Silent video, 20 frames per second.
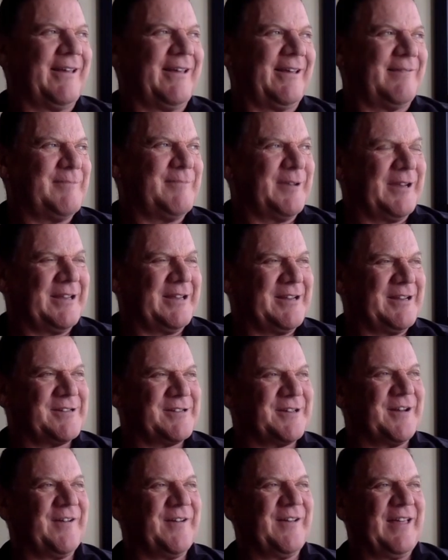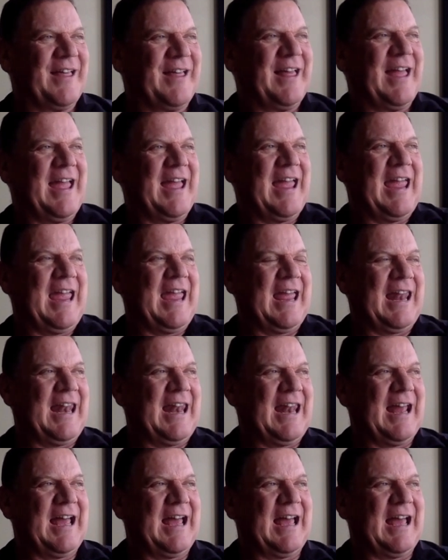a million years ago,
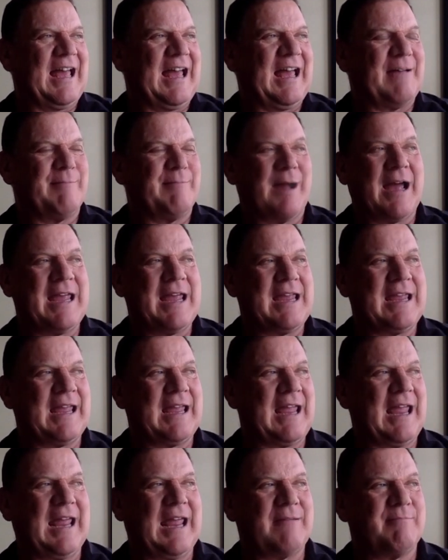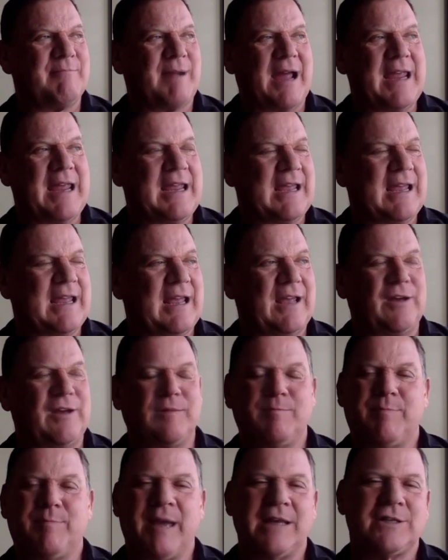and uh, Mike, and Mike
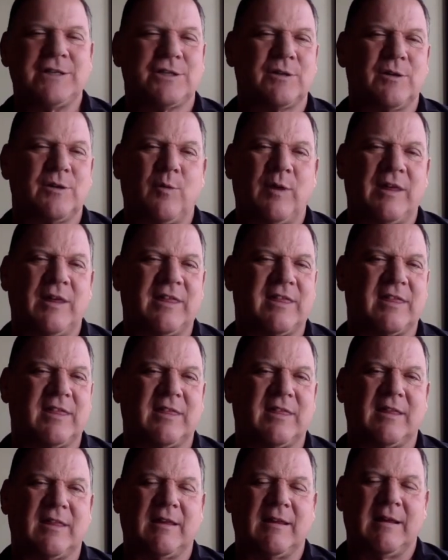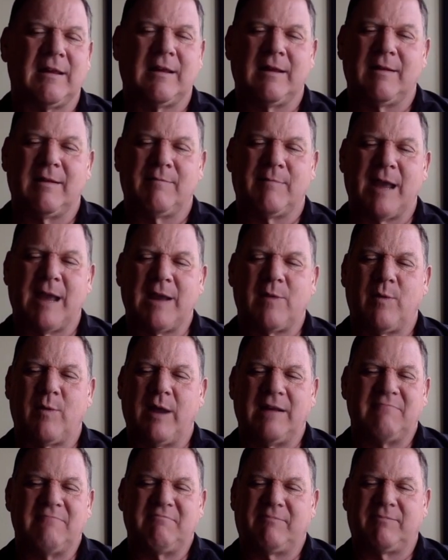could bench with, Mike
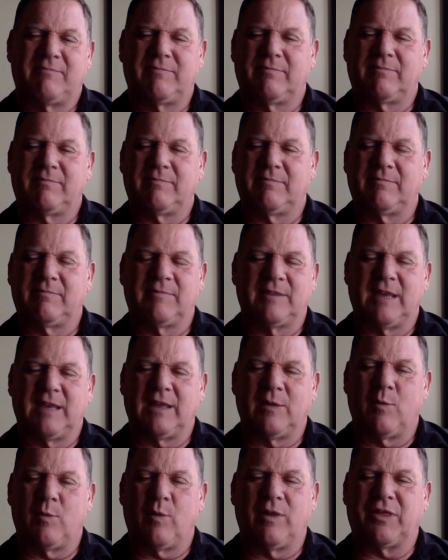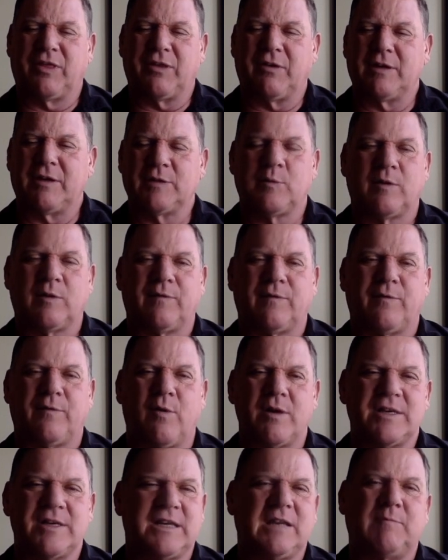Wade mm, in the 130s,
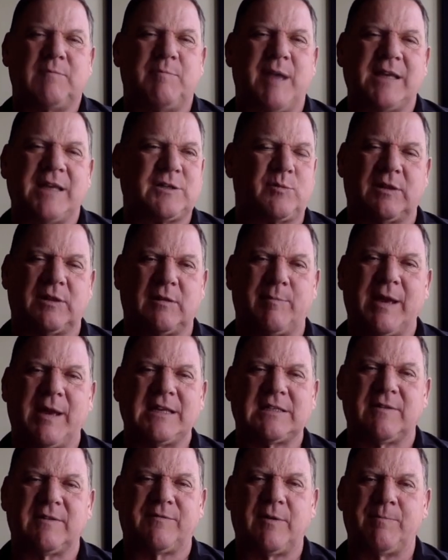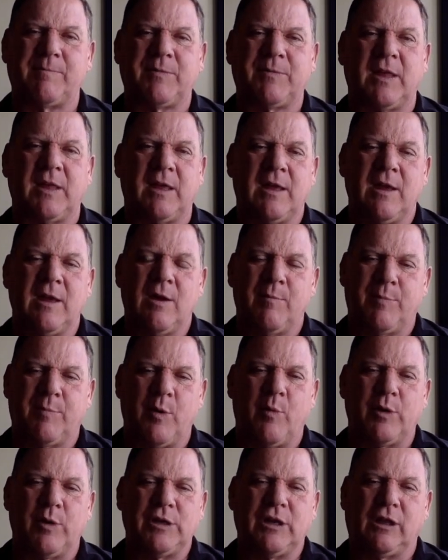140s. You could bench with the best of them.
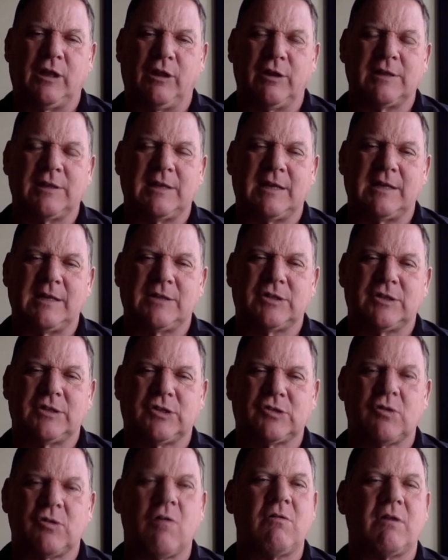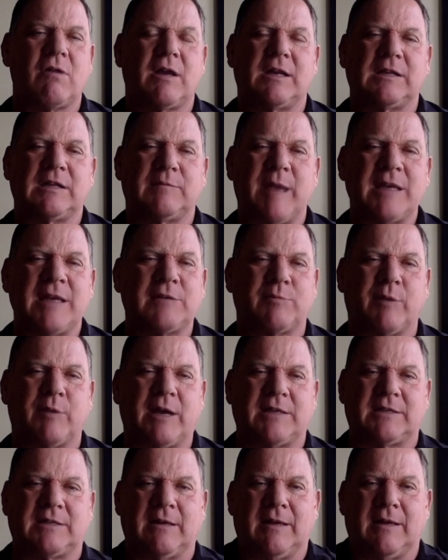But when you looked at his stroke and his bench press,